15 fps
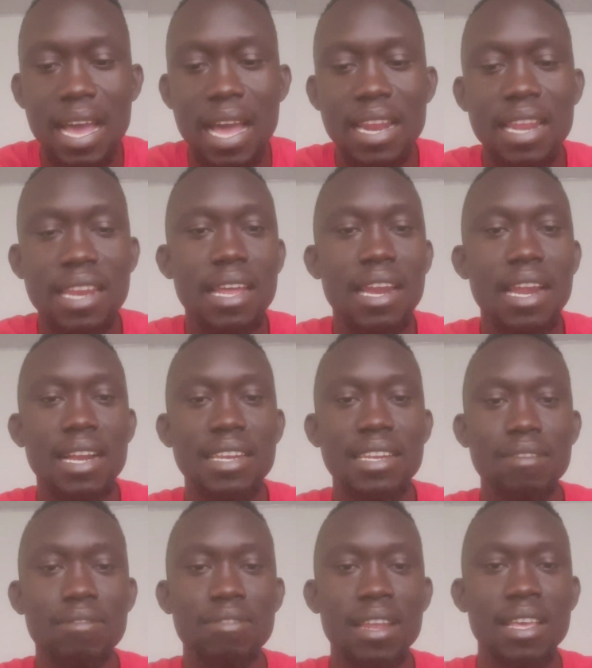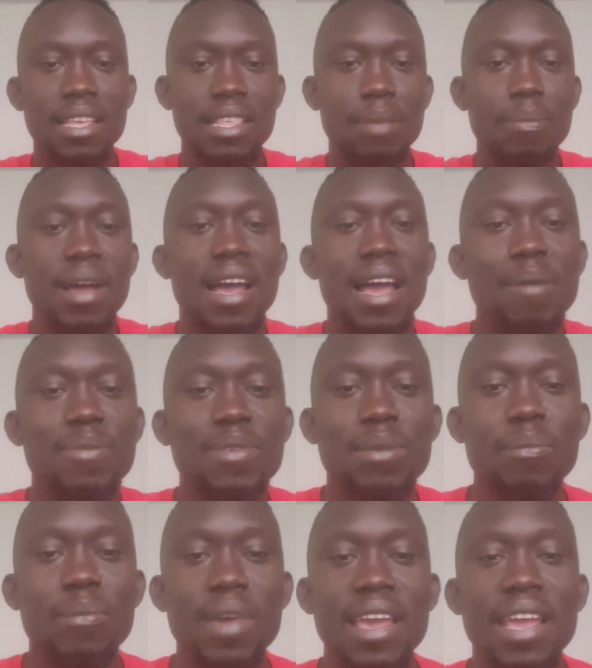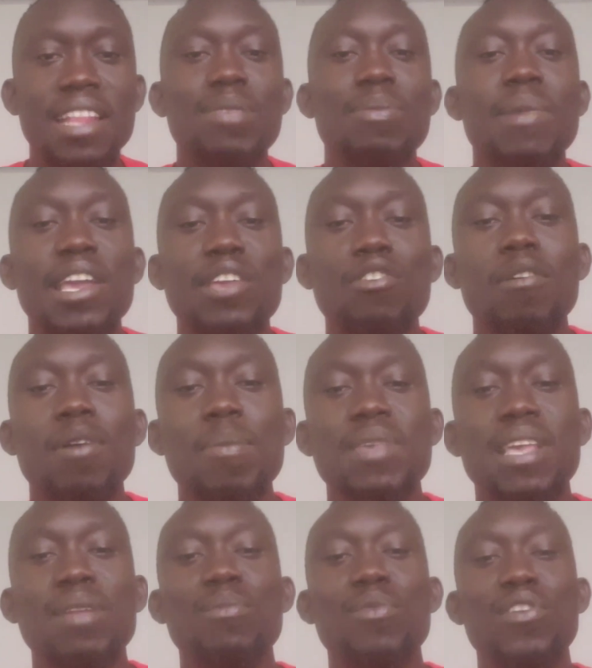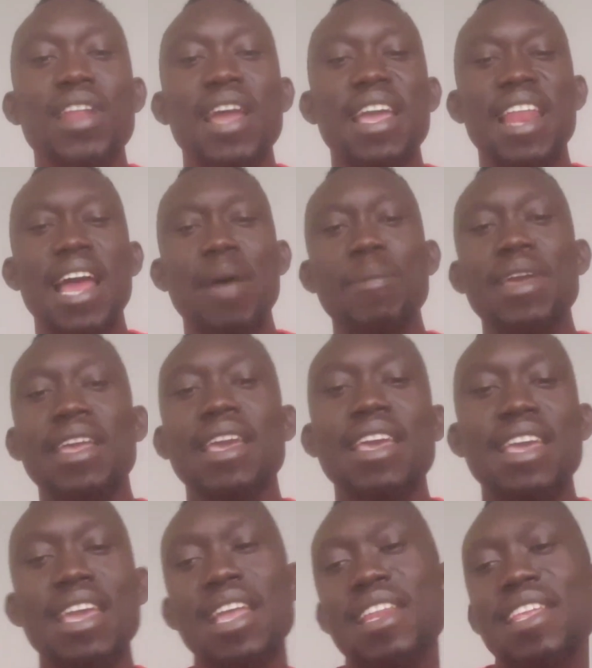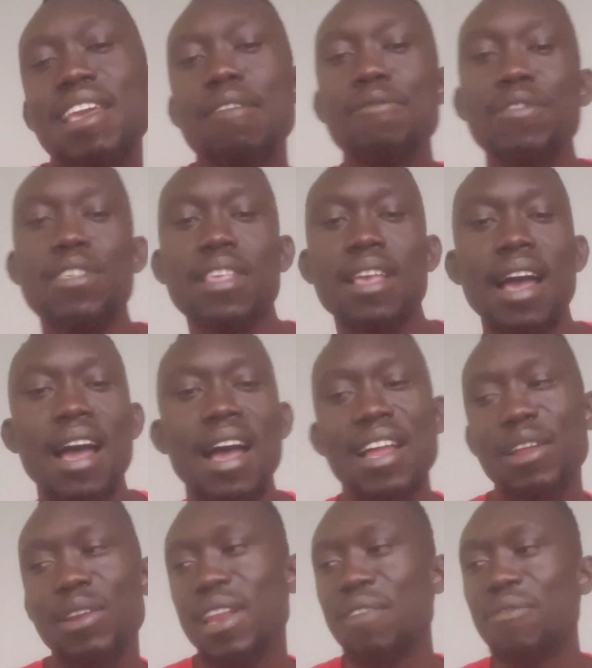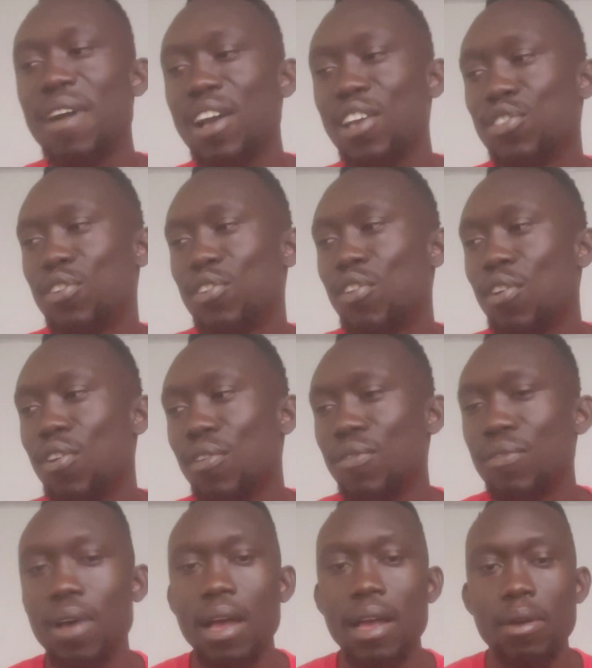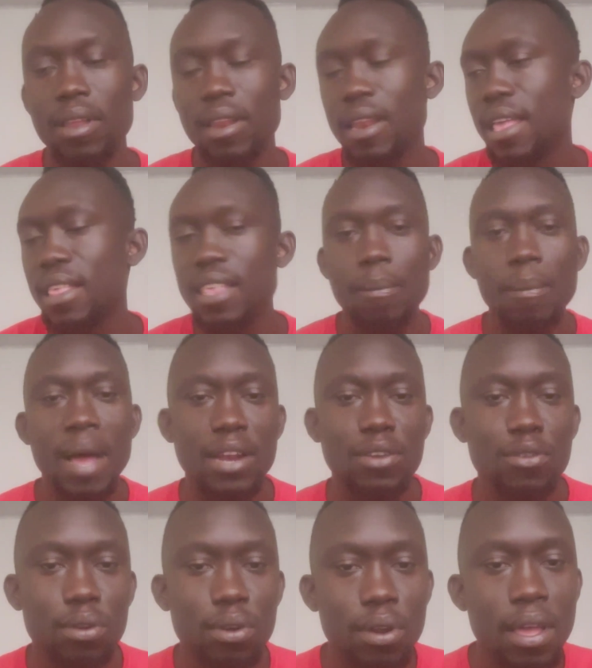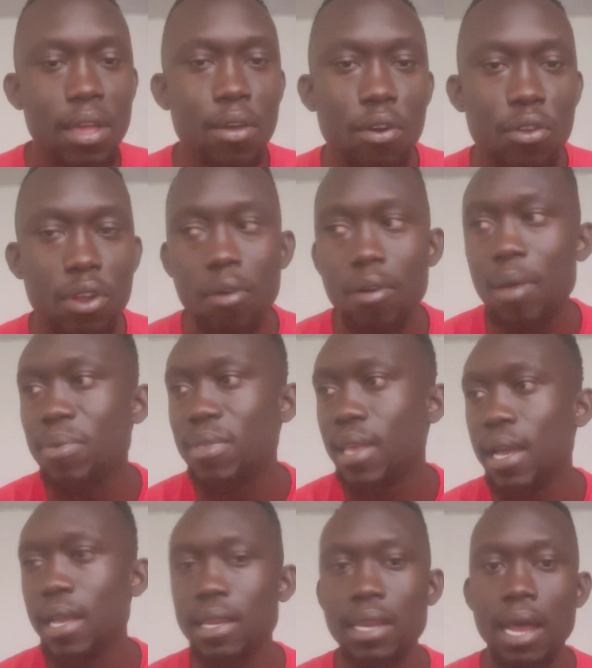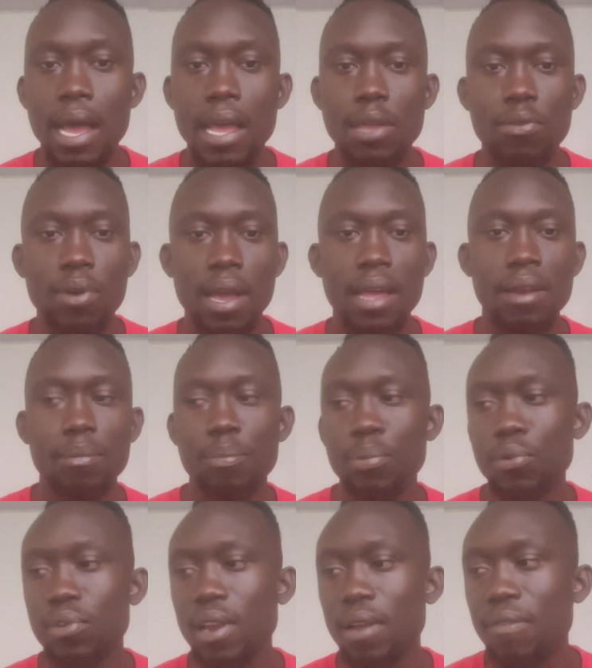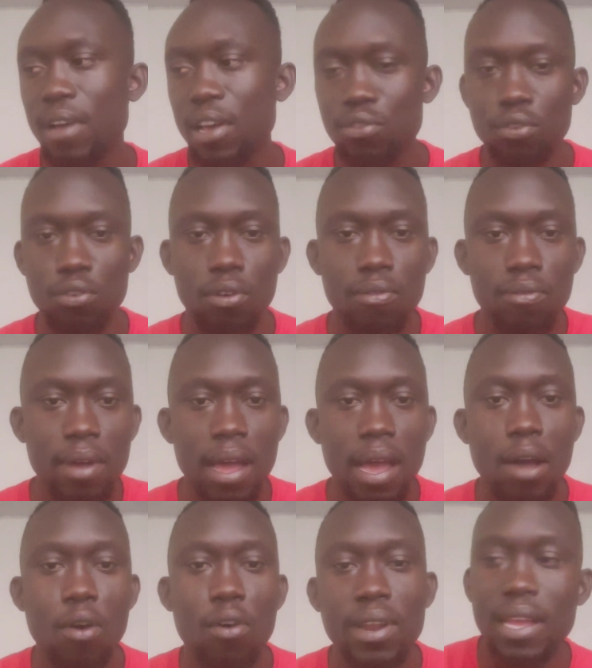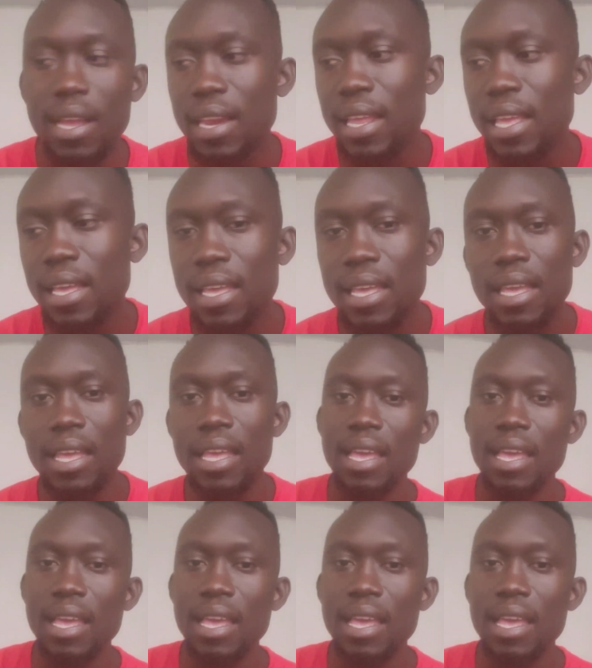and interactiveness. Perhaps it's make your website more dynamic. It gives the function of there's a button on your website. You can put a function of on click,